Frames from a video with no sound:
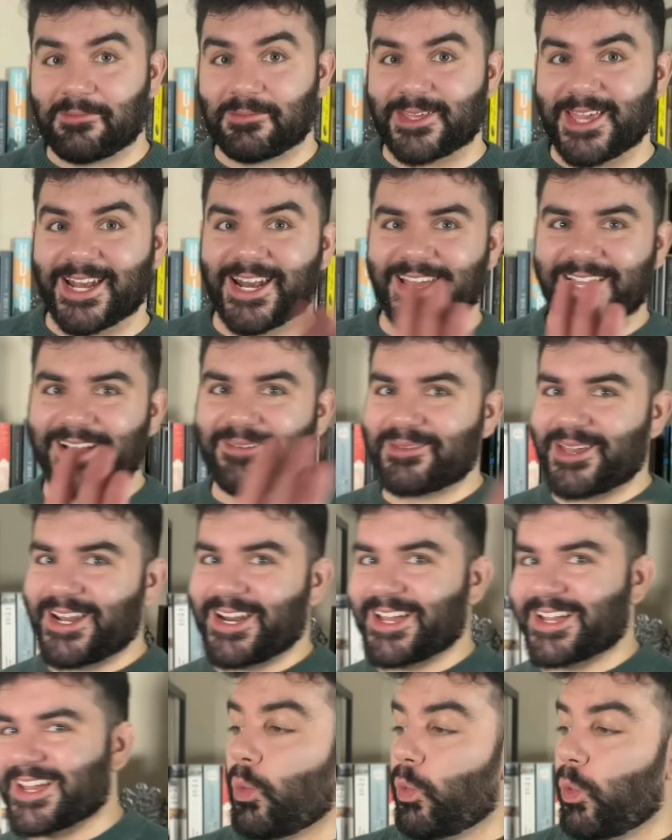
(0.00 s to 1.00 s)
I'm
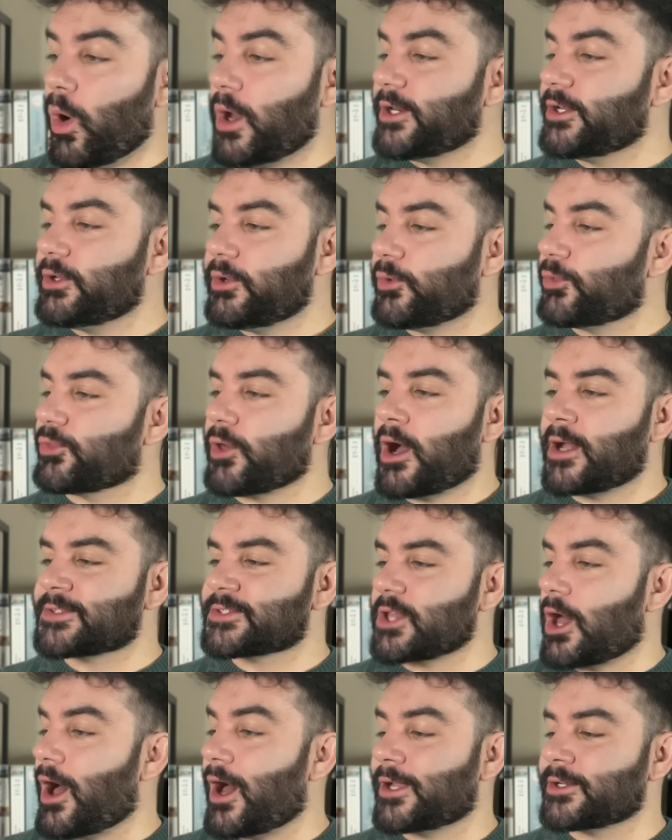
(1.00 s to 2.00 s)
kidding. What are your
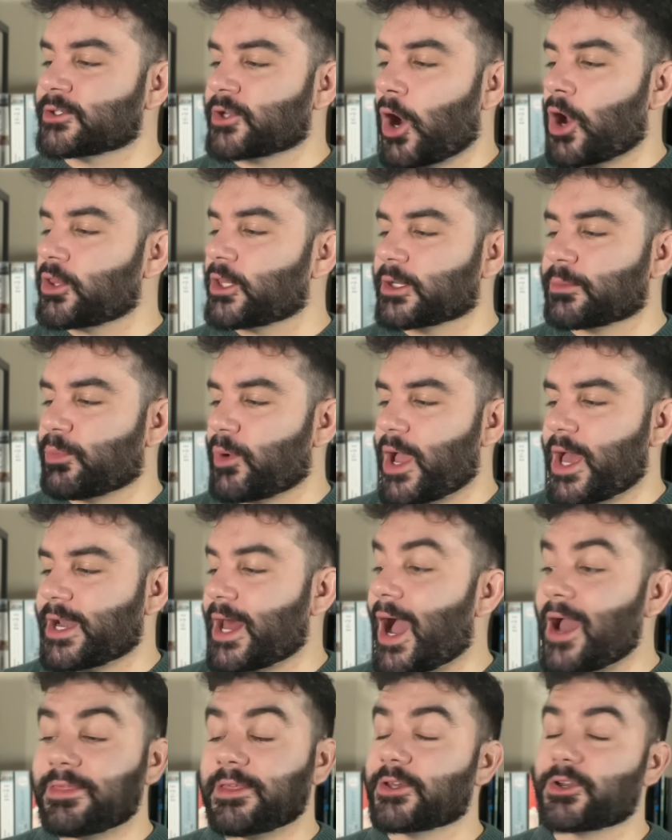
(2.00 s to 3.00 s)
thoughts on garlic bread?
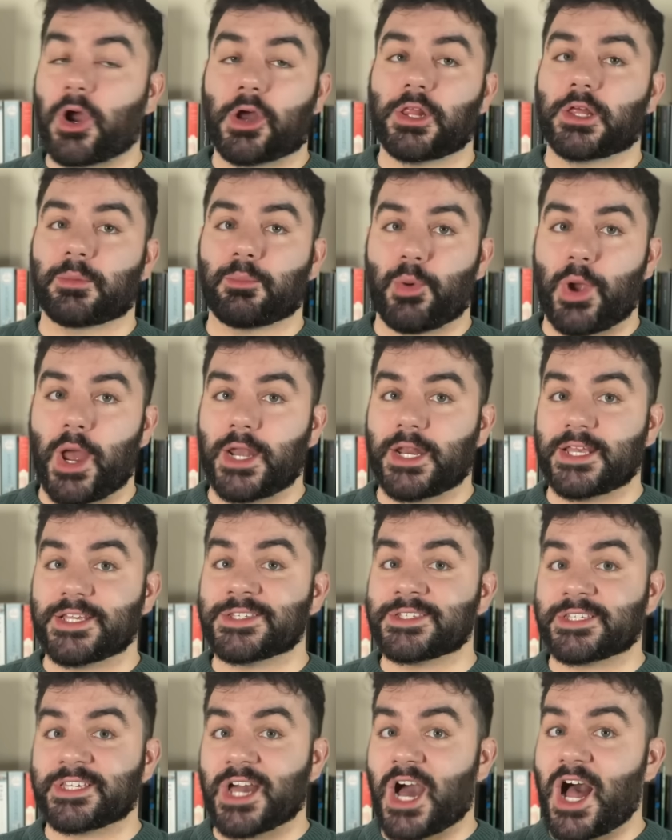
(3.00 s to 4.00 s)
I think garlic bread
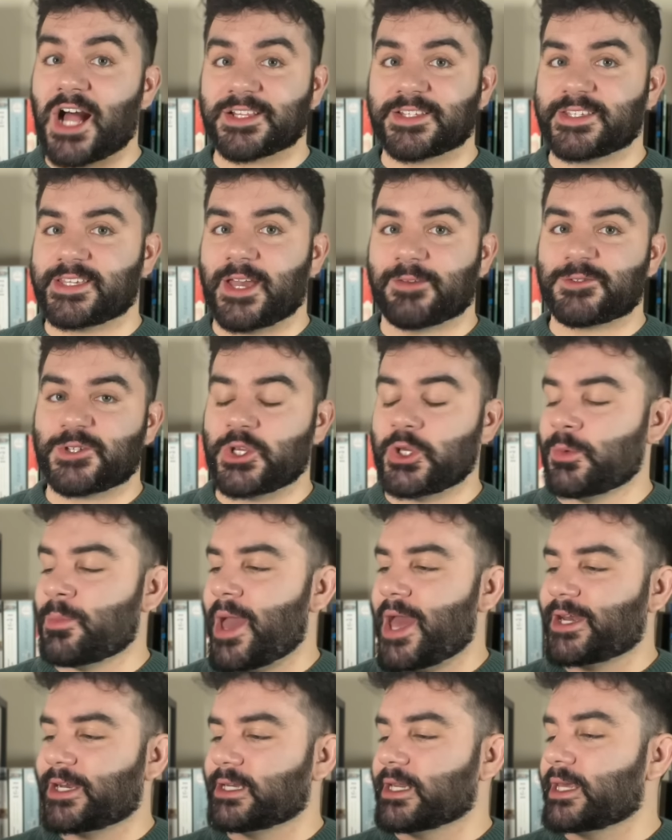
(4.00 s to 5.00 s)
is God's gift to
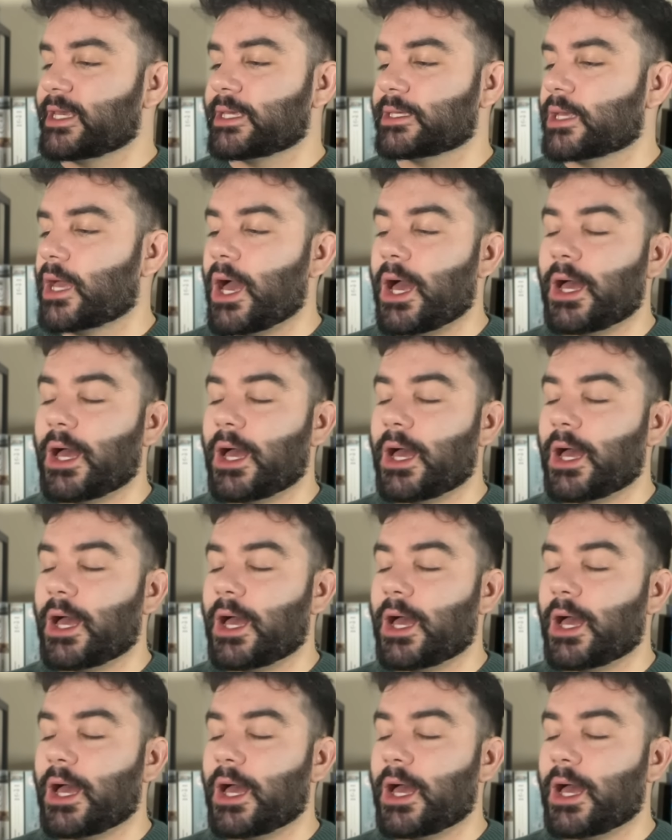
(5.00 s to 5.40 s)
humanity,